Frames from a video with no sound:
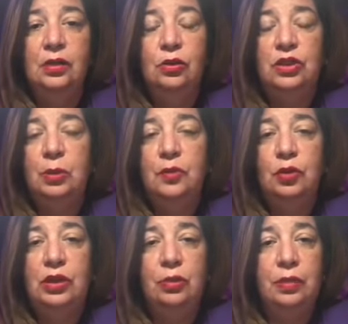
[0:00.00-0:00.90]
You, some of you
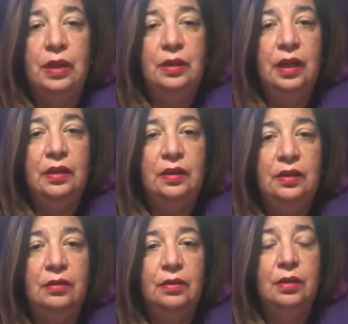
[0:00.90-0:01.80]
need to
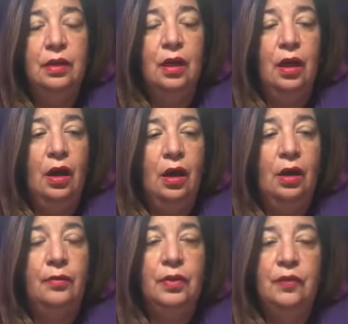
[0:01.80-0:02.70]
meditate.
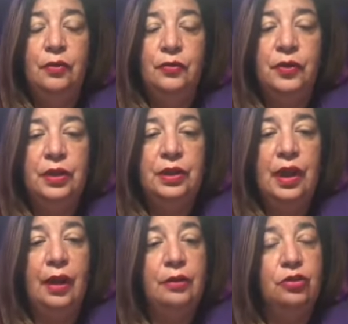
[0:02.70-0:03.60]
Um, if you're feeling
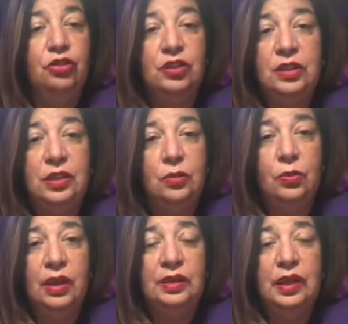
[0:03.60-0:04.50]
tired, you just need to
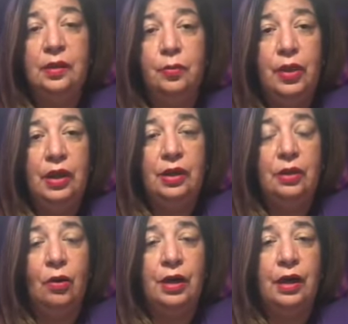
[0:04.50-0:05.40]
rest, take a break.
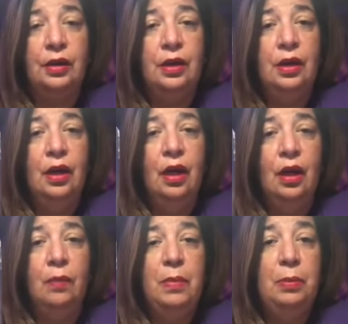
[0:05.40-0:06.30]
Okay,
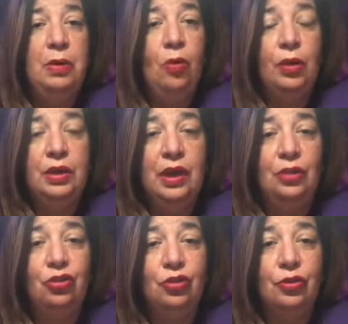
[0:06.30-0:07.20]
uh, maybe go in
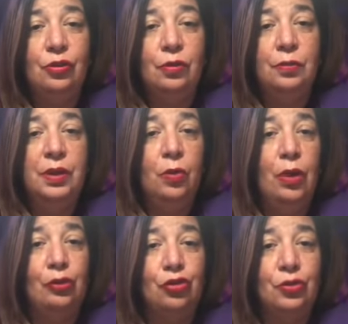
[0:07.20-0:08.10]
nature, be
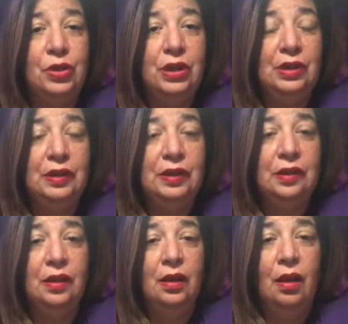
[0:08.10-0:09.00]
around
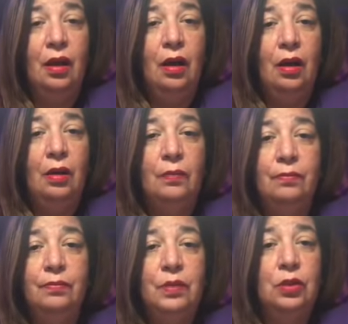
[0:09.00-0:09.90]
trees.
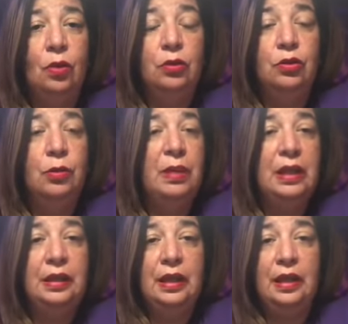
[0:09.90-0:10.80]
Um, you know, you can
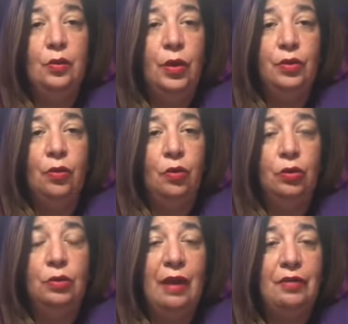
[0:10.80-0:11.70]
meditate anywhere you go.
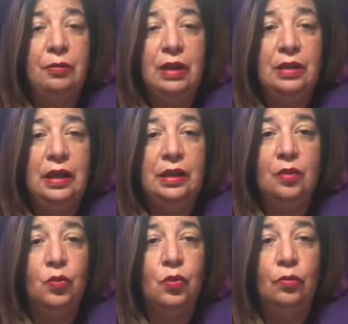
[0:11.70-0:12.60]
You don't have to meditate in
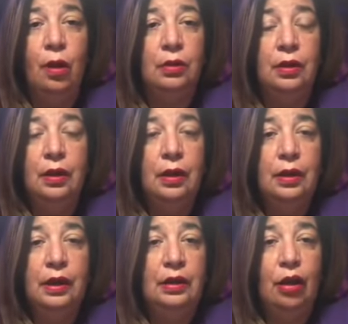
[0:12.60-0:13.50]
the room on
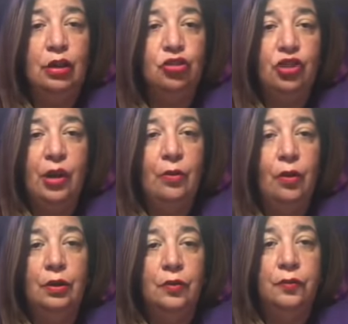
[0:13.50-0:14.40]
in on a chair
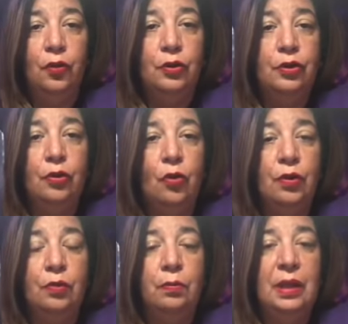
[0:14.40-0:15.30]
or on the floor. You could
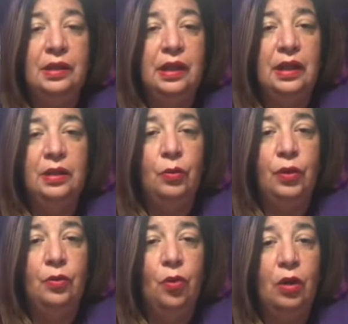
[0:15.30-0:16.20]
go meditate
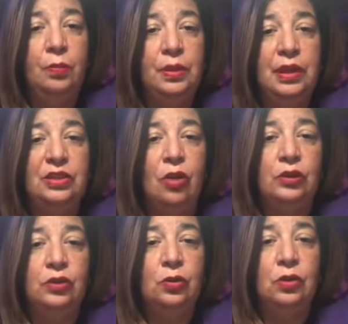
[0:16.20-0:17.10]
anywhere you want. But it's
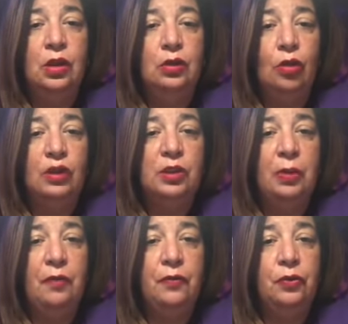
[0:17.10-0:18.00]
also talks
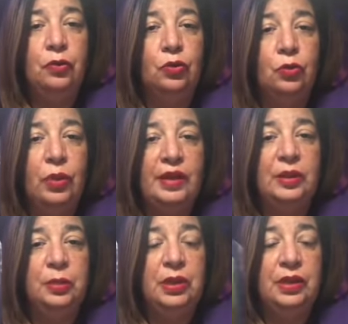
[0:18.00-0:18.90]
about for you to
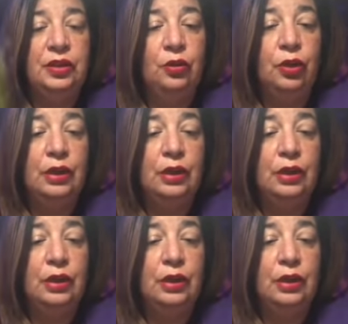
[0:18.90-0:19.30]
rest because you are